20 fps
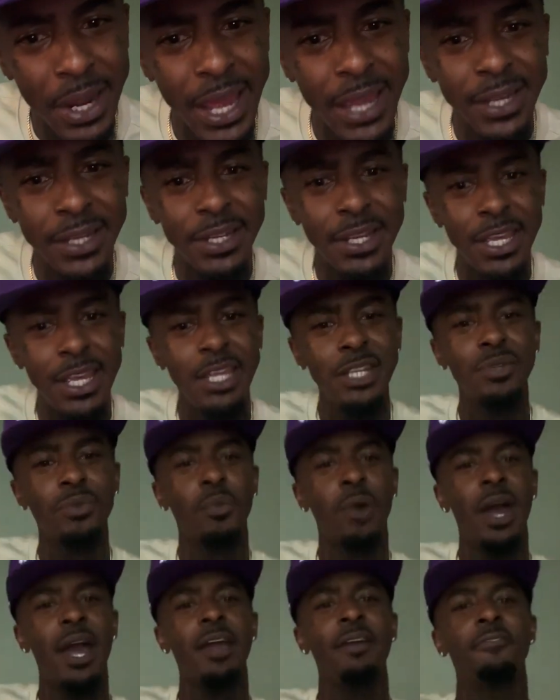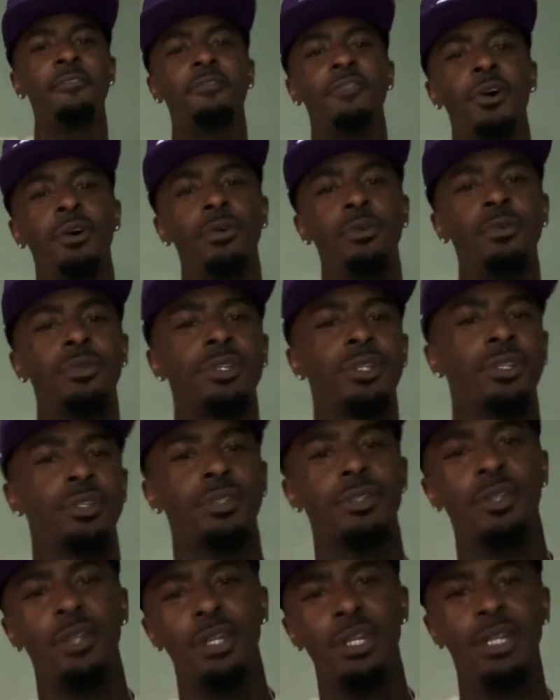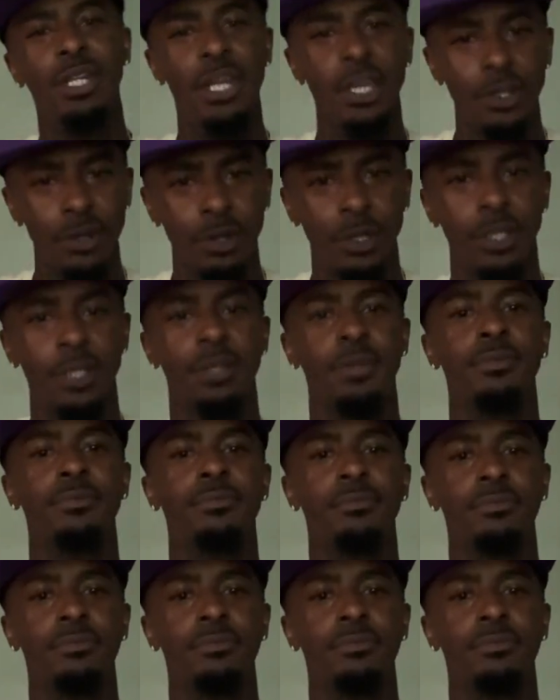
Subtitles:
like, these white folks literally